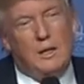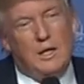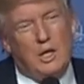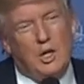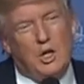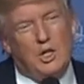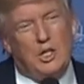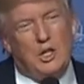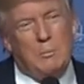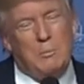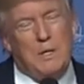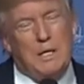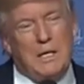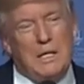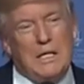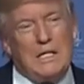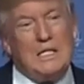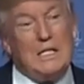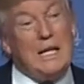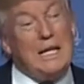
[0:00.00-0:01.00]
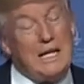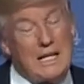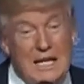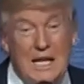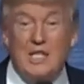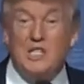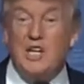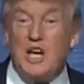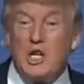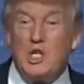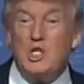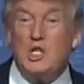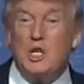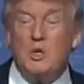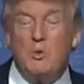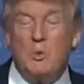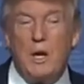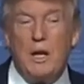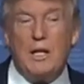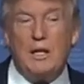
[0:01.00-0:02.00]
They looked at me and they said, that's
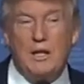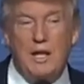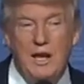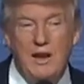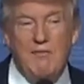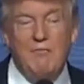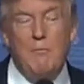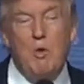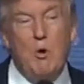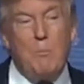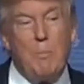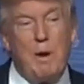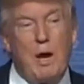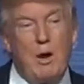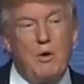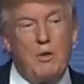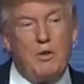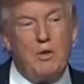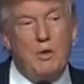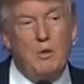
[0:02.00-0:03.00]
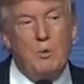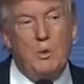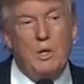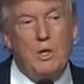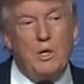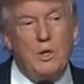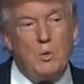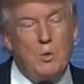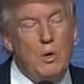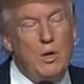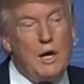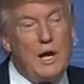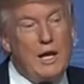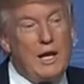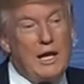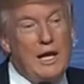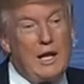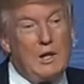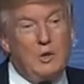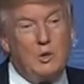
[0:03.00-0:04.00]
actually right. They have more power than we do. We're
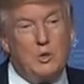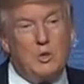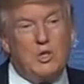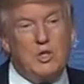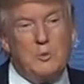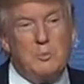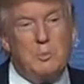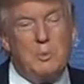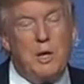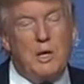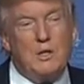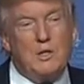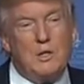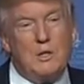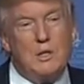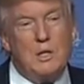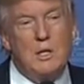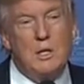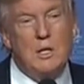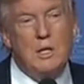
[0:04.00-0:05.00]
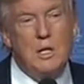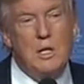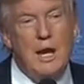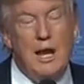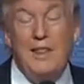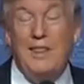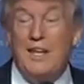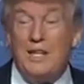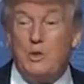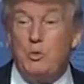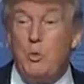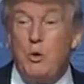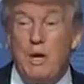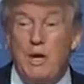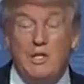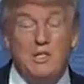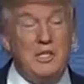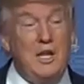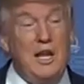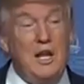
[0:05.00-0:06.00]
not allowed to express. And that's
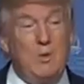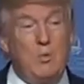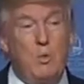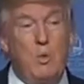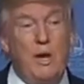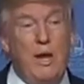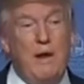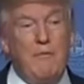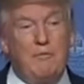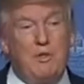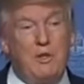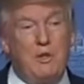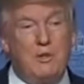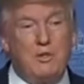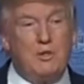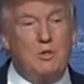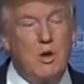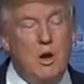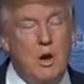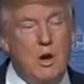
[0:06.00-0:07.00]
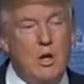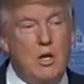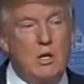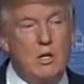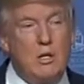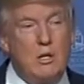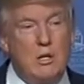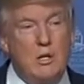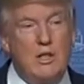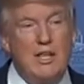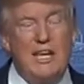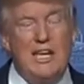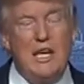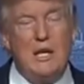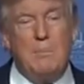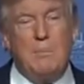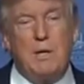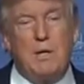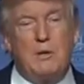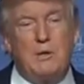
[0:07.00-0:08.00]
when I said, we have to start
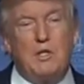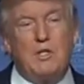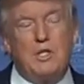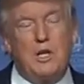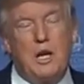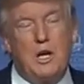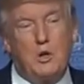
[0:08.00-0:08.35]
thinking about this.